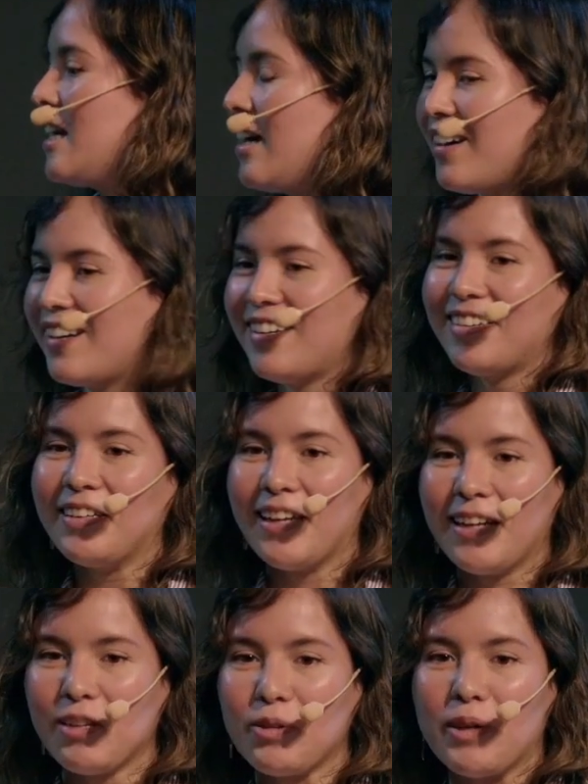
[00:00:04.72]

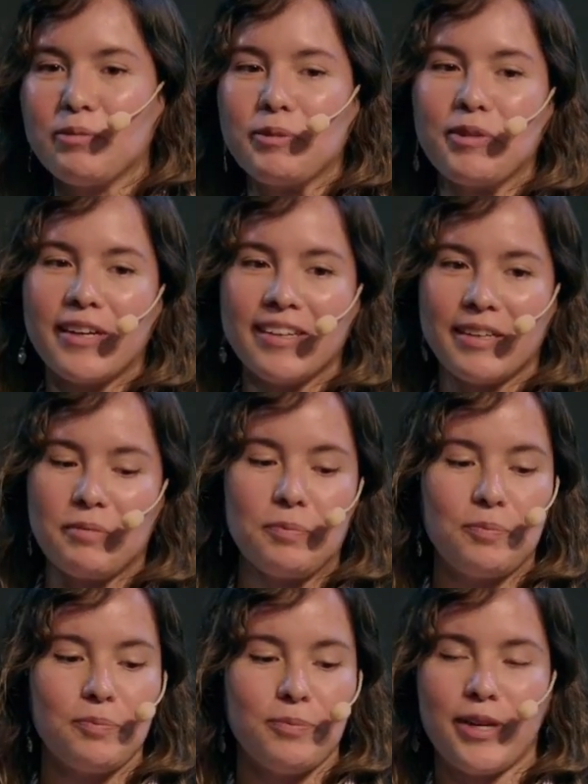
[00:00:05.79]
Hello, everyone.
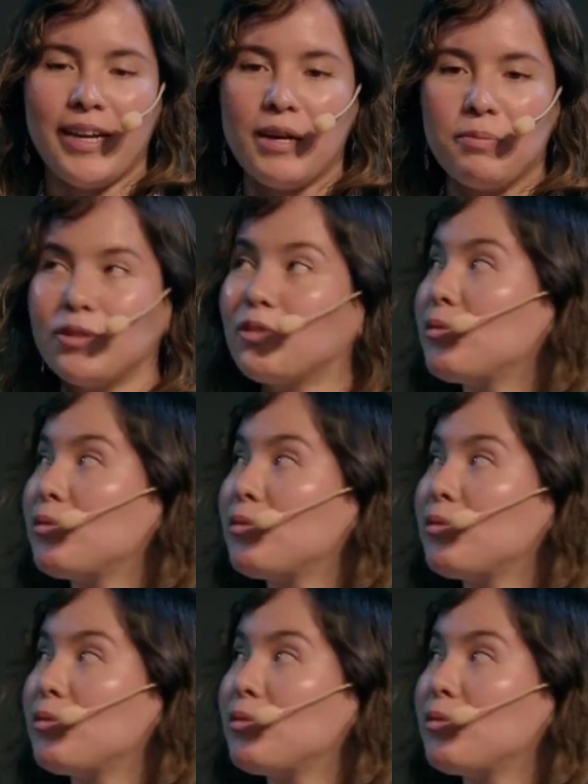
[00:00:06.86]
I'm very happy to